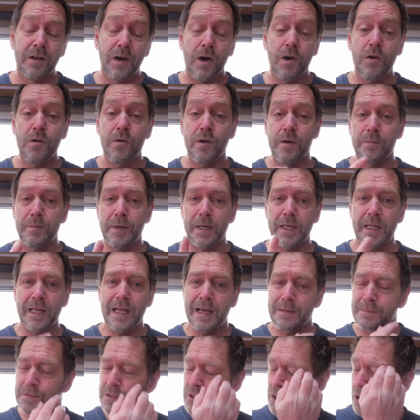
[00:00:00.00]
Oh, and my
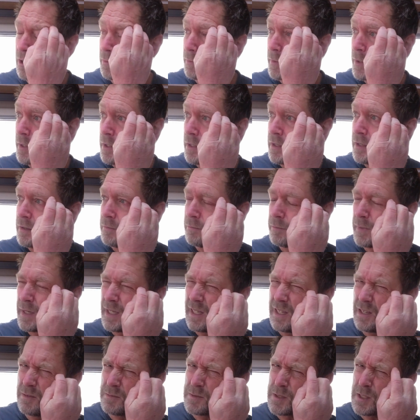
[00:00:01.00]
laptop. My
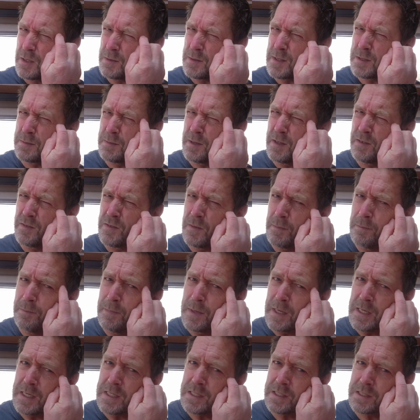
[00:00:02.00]
laptop is a bit of a
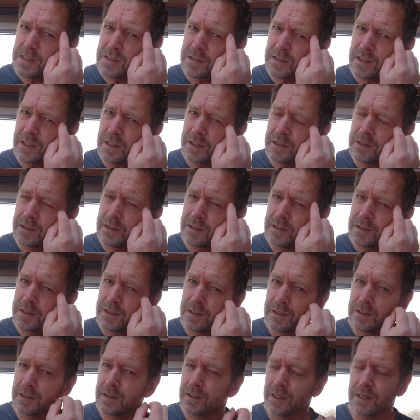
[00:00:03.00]
beast, and
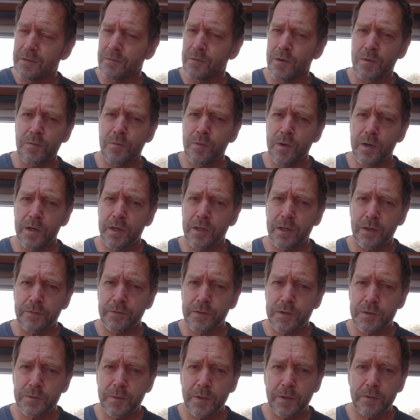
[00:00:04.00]
it won't work
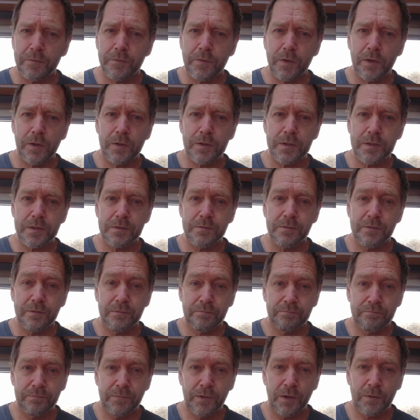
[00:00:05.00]
off of 12 volts,
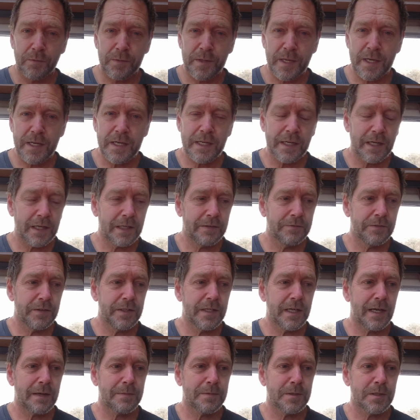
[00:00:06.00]
not with any kind of
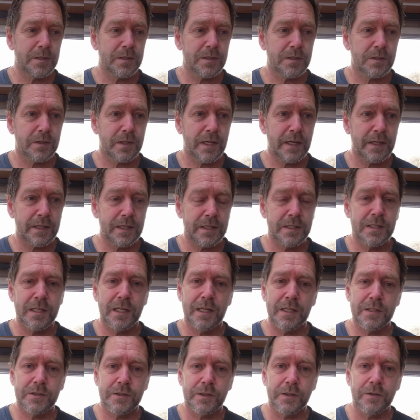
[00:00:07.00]
adapter, so that needs
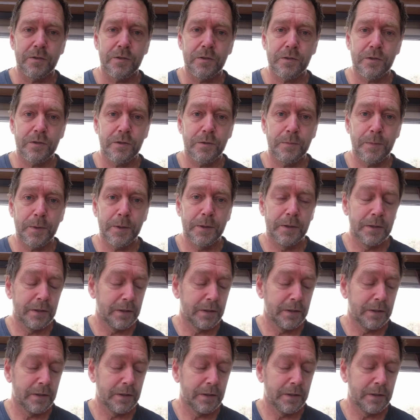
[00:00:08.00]
electric hookup.